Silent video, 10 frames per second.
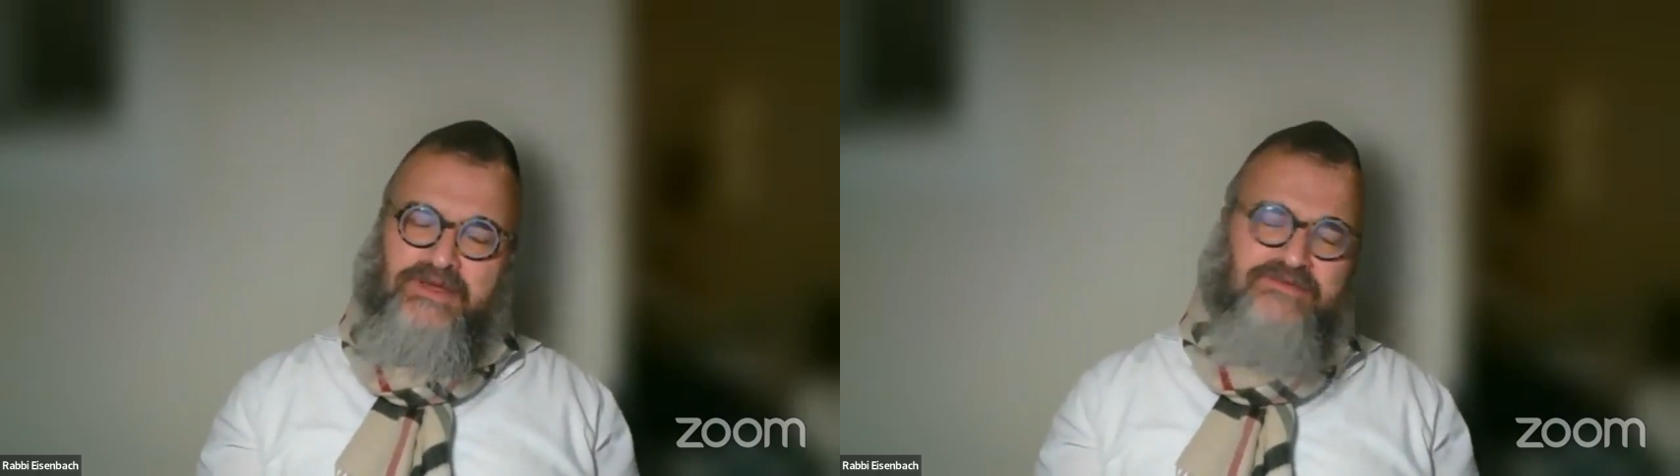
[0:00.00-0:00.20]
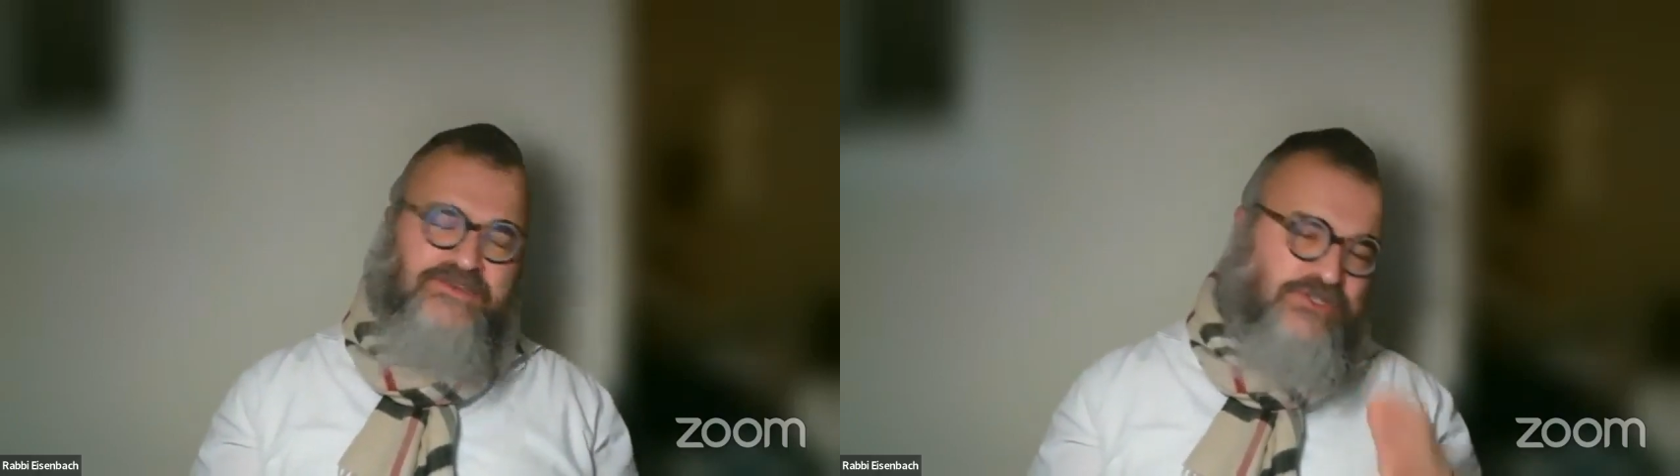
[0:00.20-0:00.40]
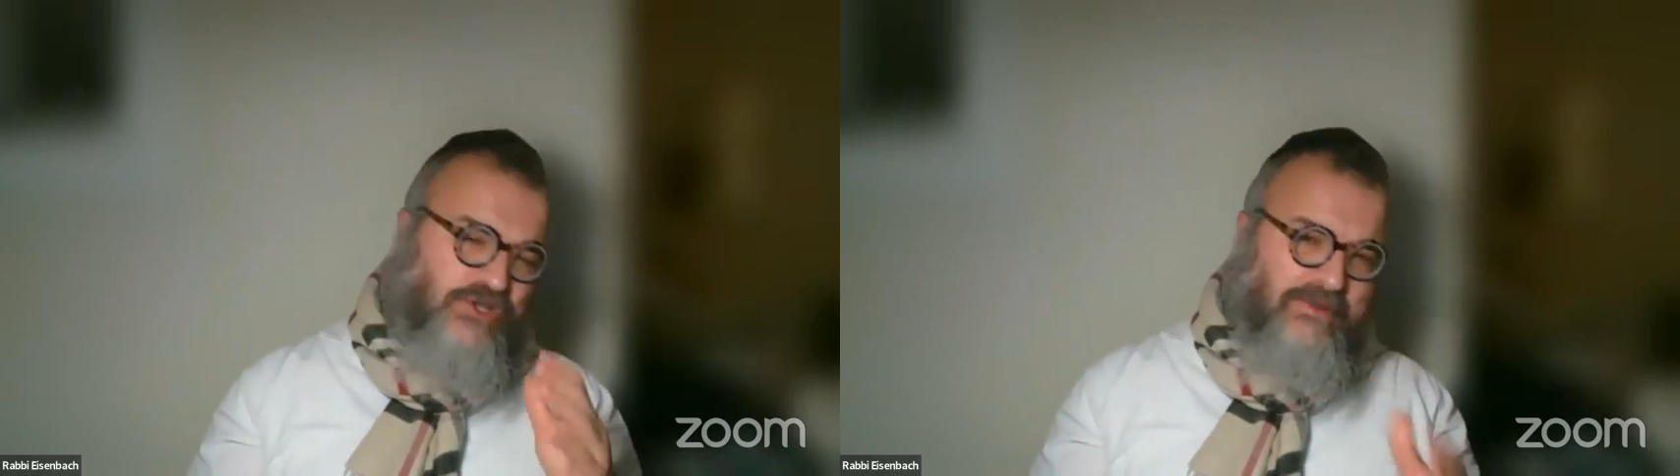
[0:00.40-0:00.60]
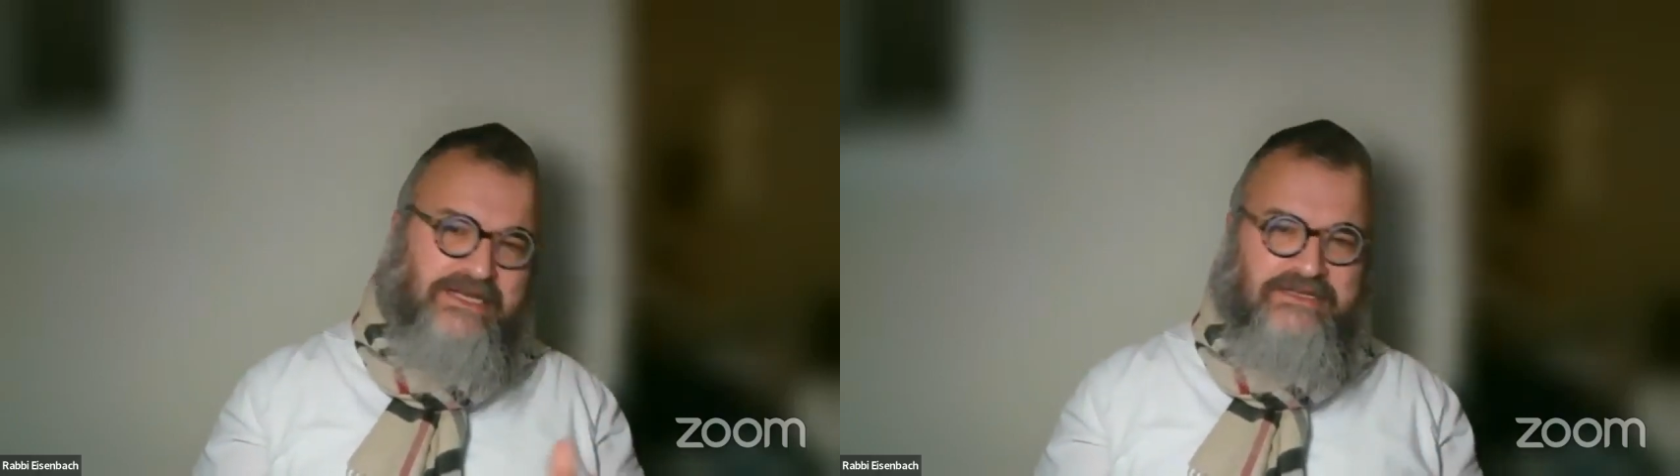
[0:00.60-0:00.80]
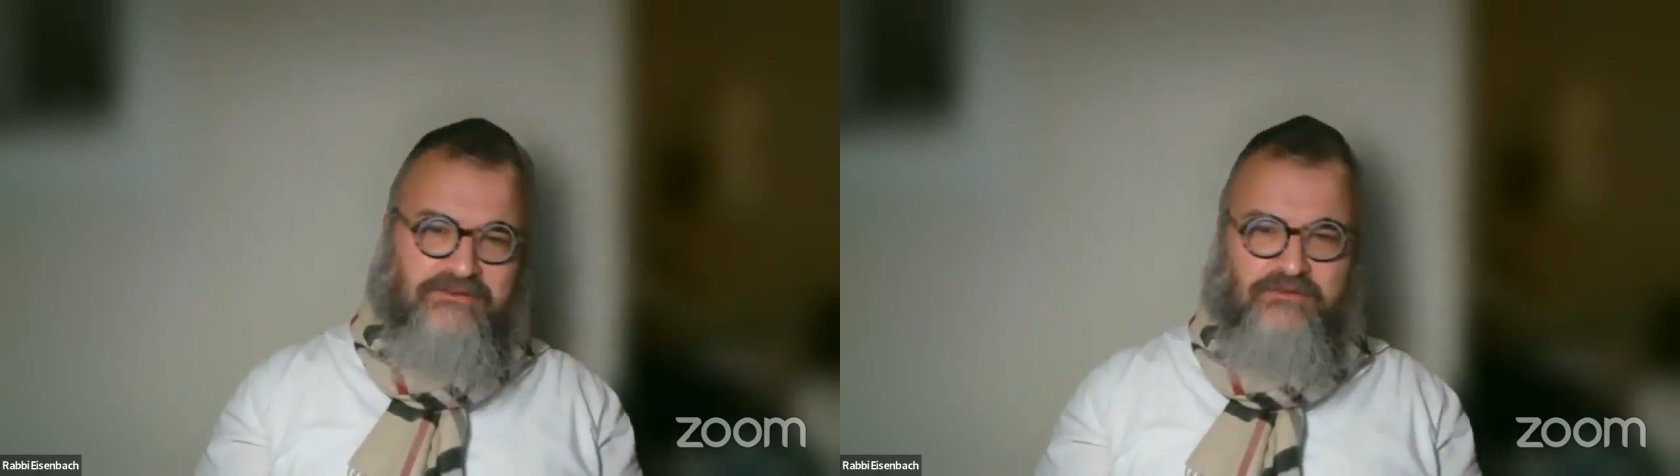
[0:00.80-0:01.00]
We have so
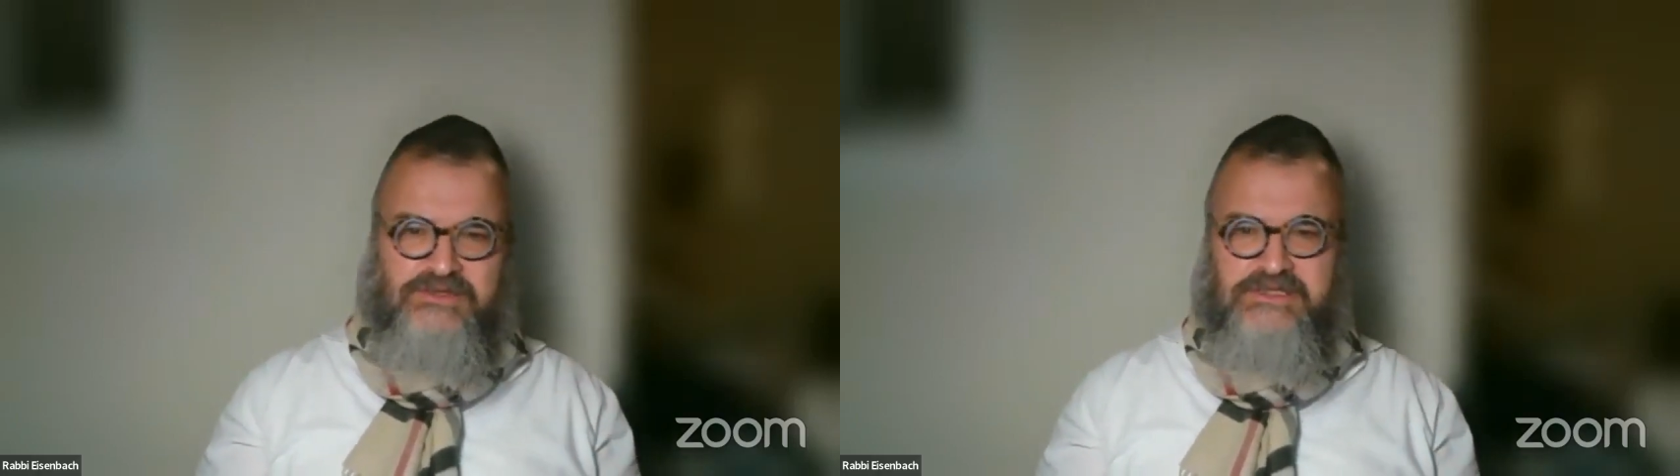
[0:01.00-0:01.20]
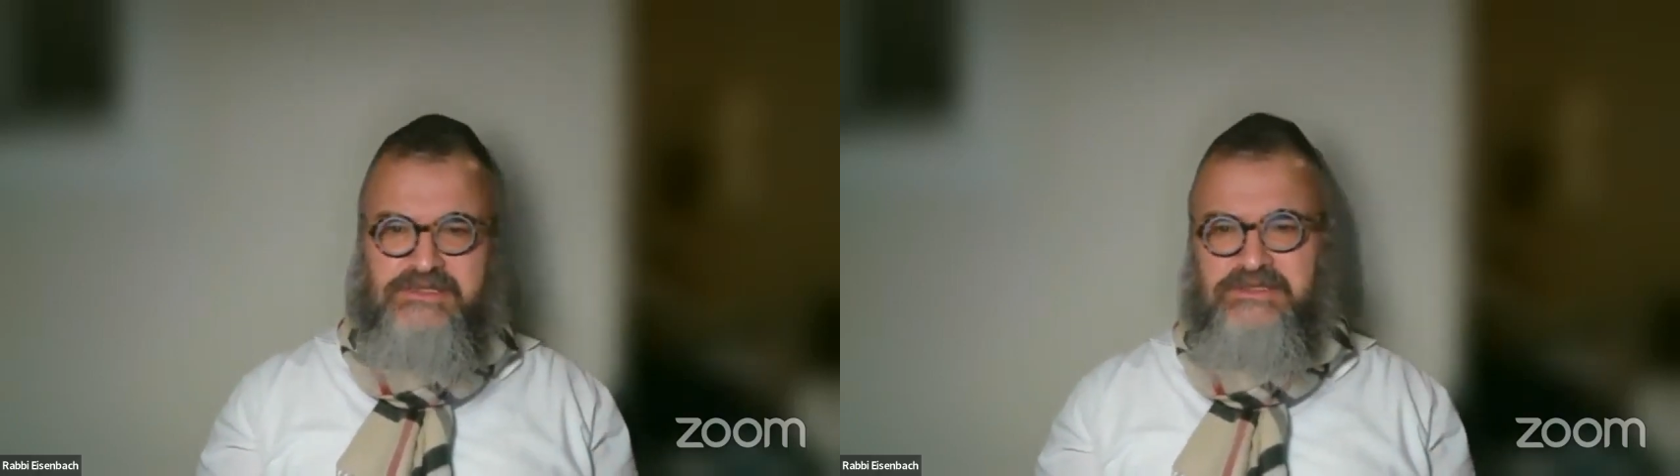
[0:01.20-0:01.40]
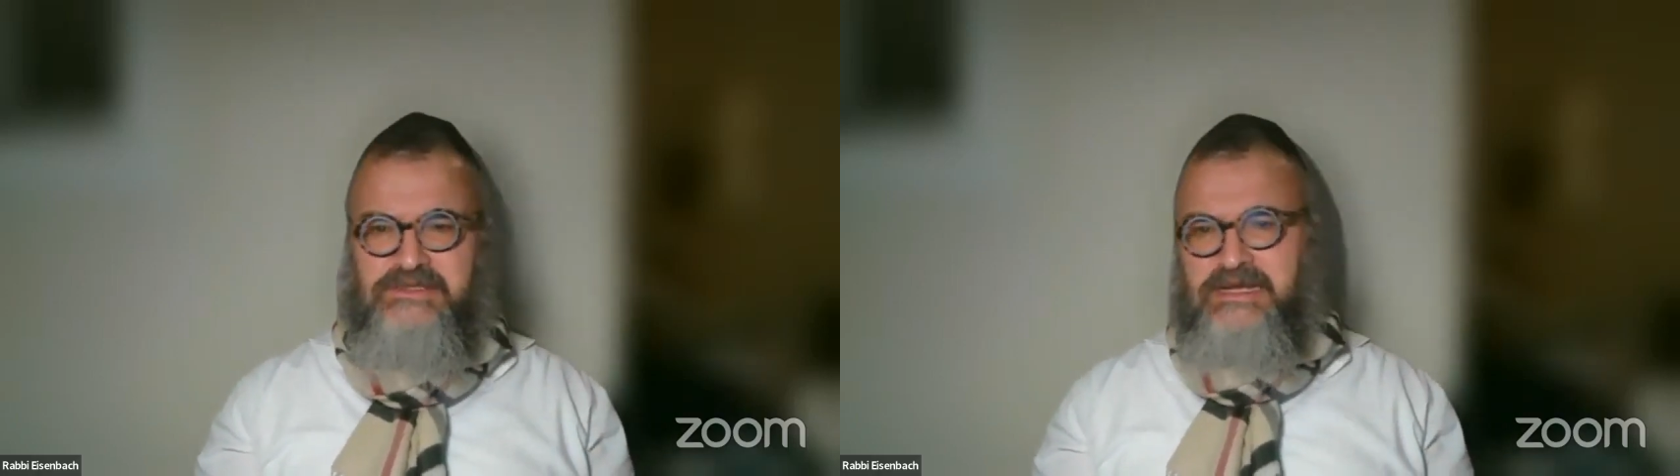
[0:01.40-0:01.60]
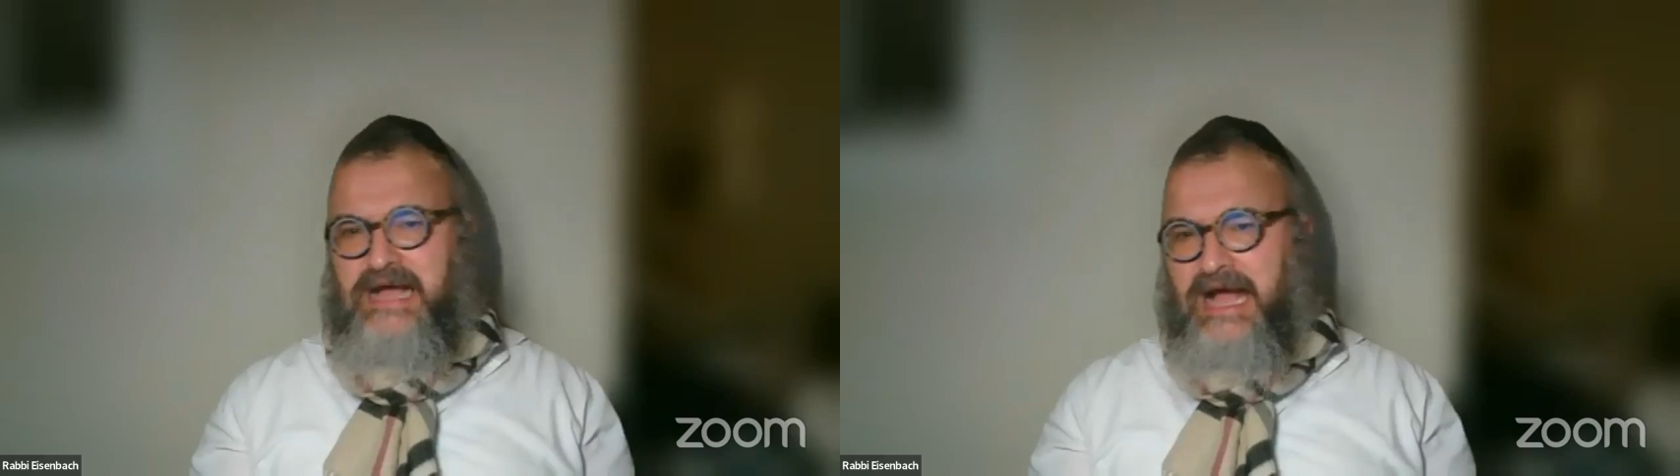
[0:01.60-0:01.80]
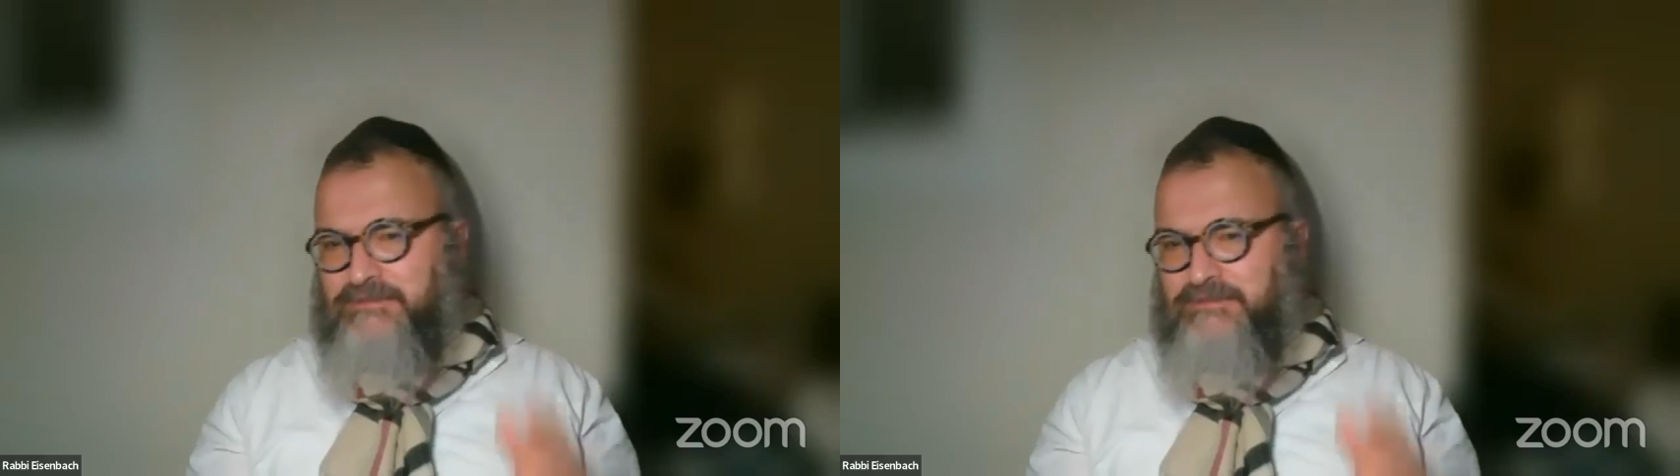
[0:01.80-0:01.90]
many differences.